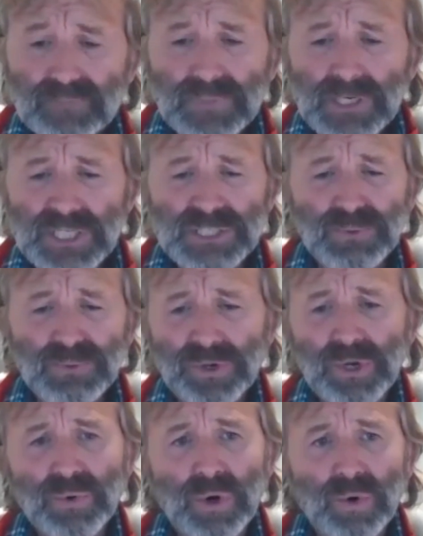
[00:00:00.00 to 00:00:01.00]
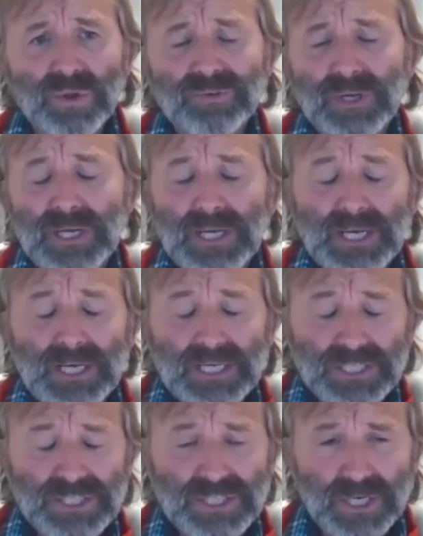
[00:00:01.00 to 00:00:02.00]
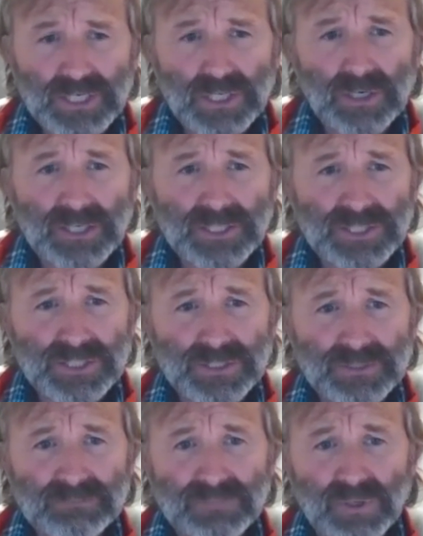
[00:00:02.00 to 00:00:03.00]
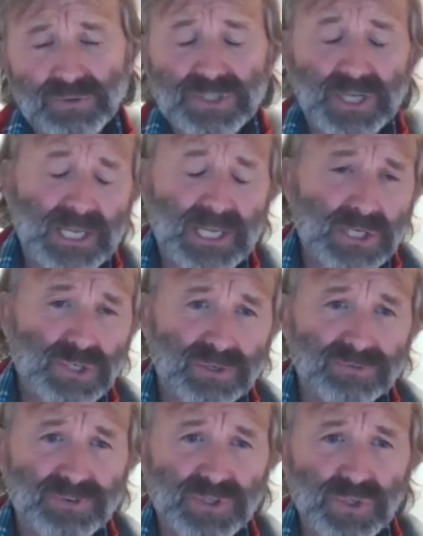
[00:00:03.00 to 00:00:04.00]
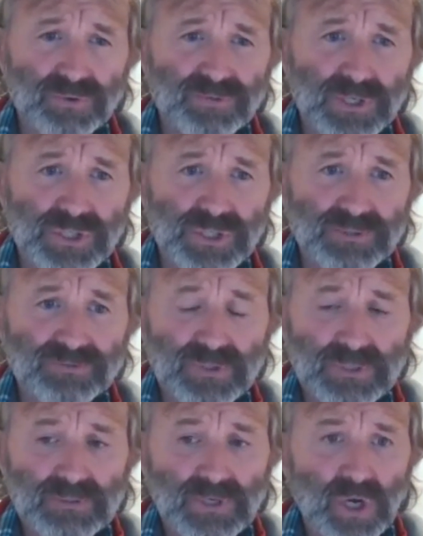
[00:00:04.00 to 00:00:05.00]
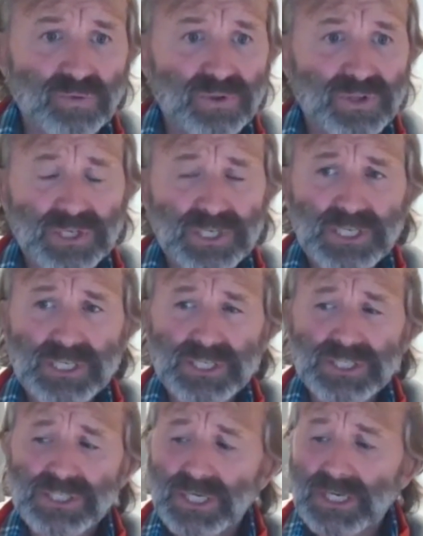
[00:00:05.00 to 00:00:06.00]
exploring the role of cytokines in both psychiatric and physical function for over 30 years.